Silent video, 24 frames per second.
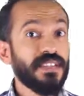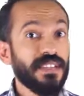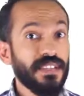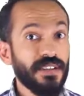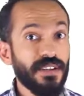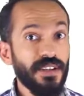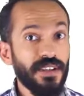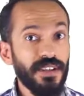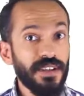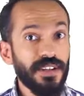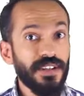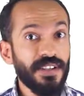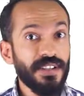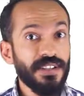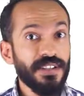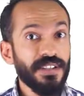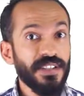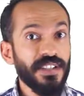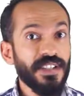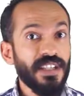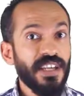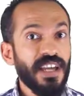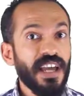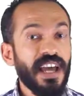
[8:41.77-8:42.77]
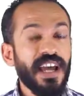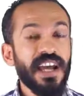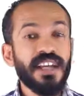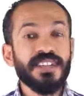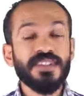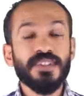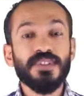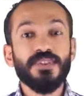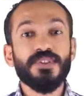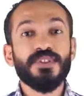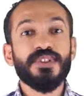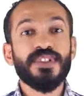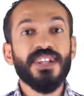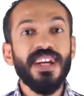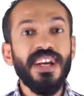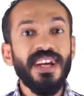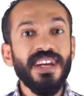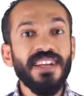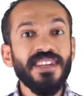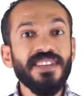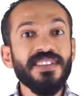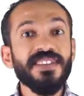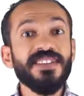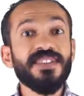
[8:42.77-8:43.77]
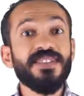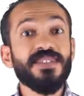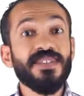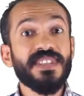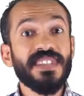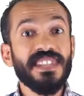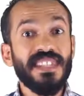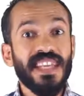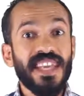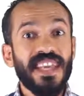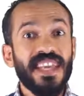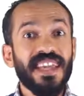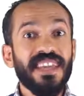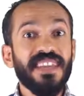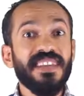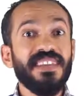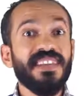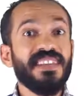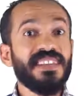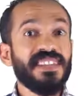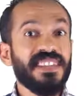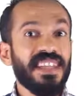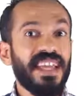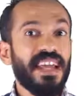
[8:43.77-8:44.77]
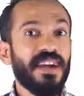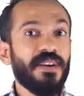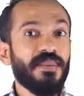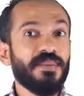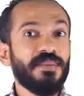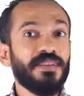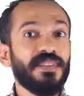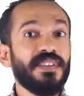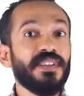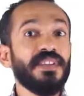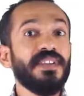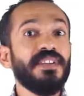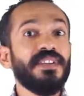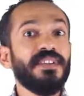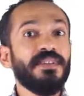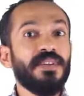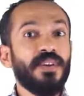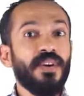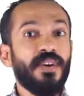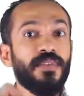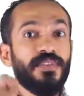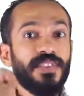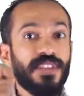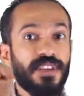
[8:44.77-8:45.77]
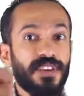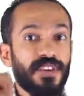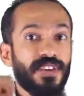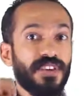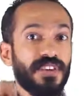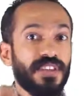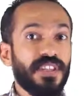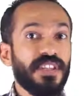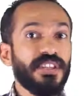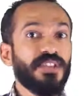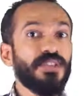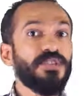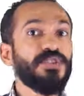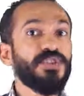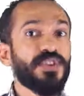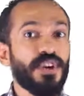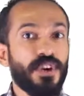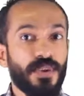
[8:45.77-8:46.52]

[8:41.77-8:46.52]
card. Ask your child to say the sound of the card that you show.